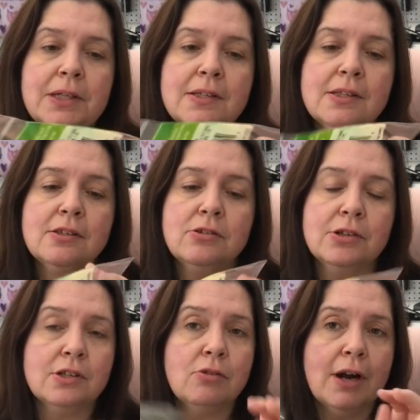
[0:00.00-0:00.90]
in
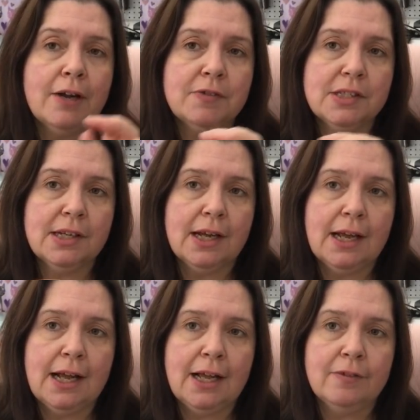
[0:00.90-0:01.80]
certain crafts that I
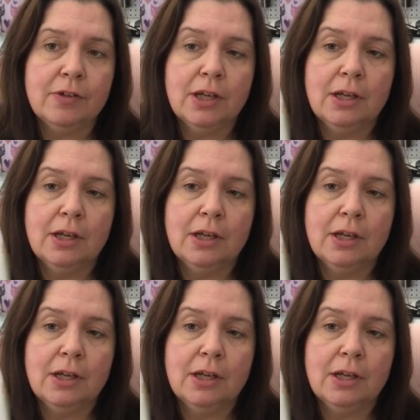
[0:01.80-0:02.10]
have.